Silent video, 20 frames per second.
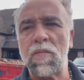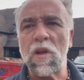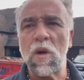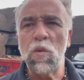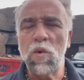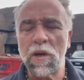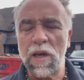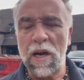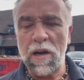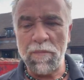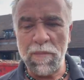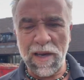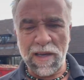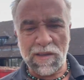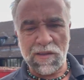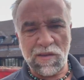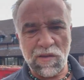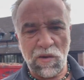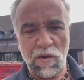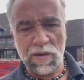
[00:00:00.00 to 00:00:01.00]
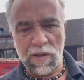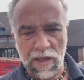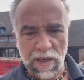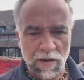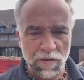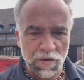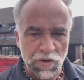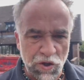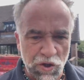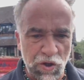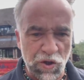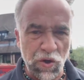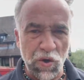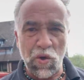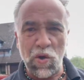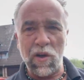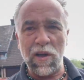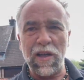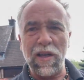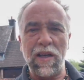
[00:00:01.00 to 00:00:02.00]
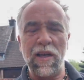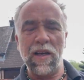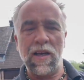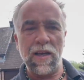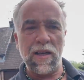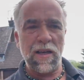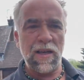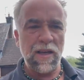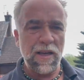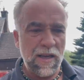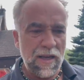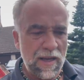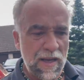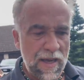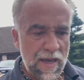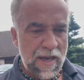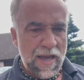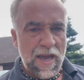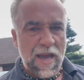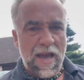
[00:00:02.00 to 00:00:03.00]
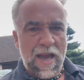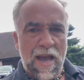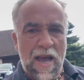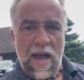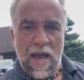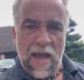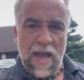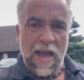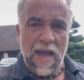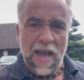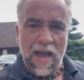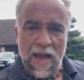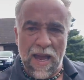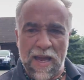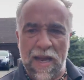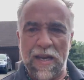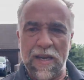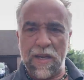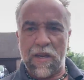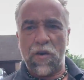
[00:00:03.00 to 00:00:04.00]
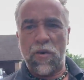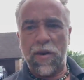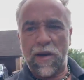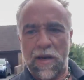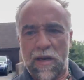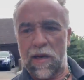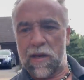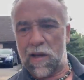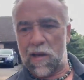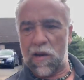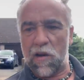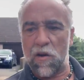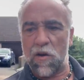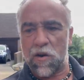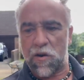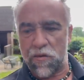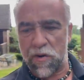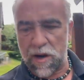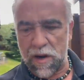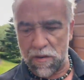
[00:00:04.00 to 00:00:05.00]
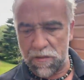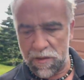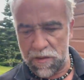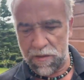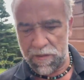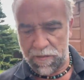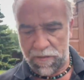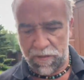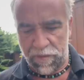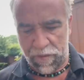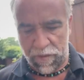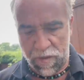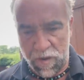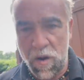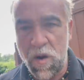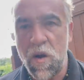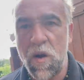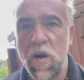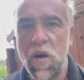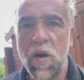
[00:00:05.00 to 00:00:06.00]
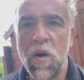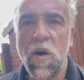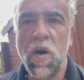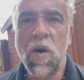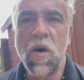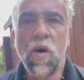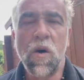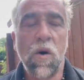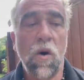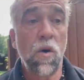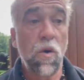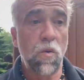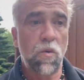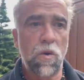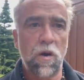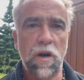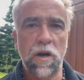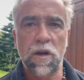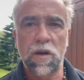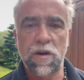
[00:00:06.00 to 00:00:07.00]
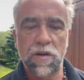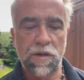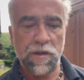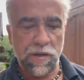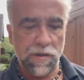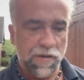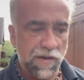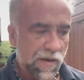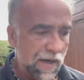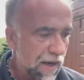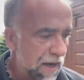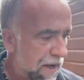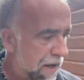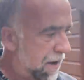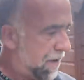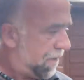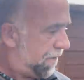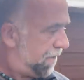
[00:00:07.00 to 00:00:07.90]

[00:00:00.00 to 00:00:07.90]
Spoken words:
We'll get a mix sorted out shortly. And a quick little look round of what I got to do today.